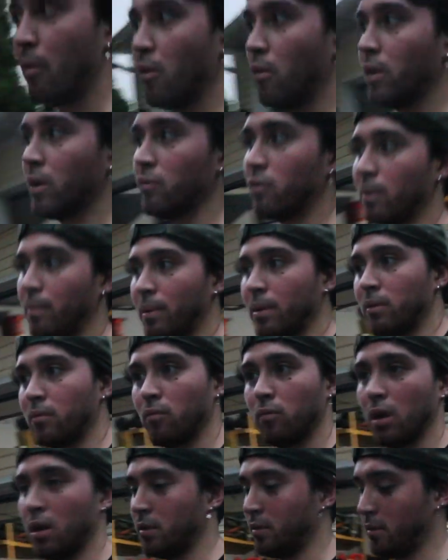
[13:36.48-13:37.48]
bolt, it would have
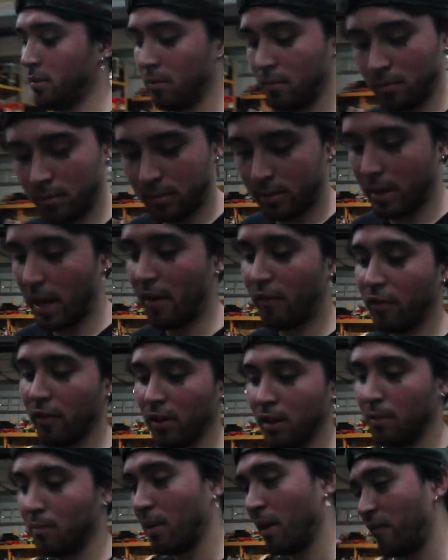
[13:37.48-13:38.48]
been
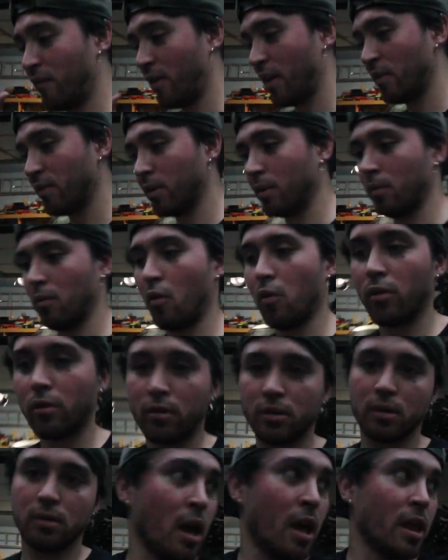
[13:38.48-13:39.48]
definitely my favorite
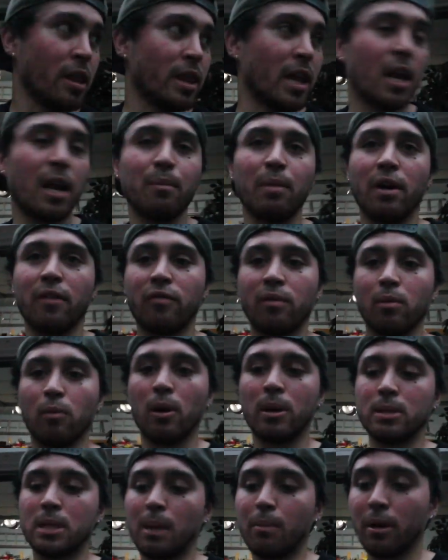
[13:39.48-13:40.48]
order that I made from the
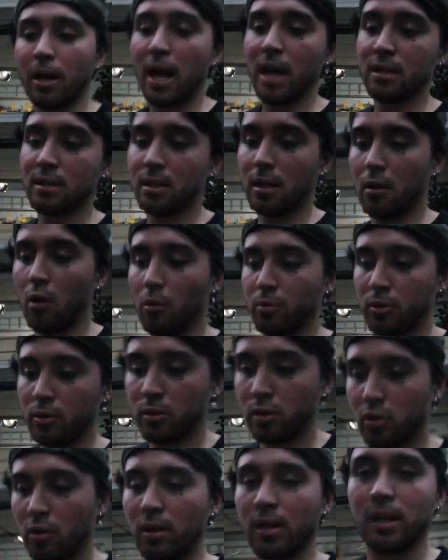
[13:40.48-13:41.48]
website. But guys, hope you
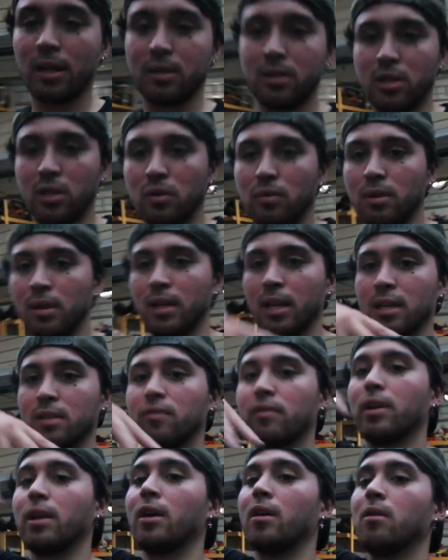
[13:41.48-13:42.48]
enjoyed and I'll see you in the
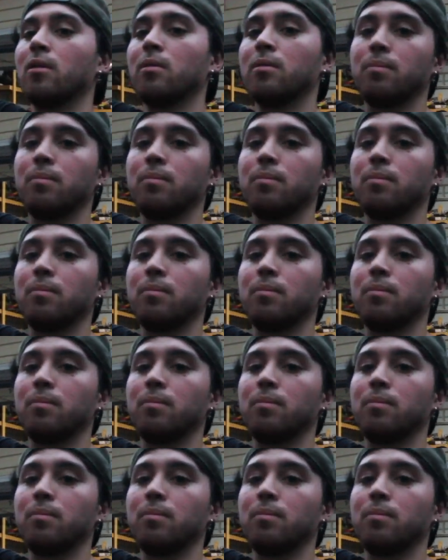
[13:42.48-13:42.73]
next video.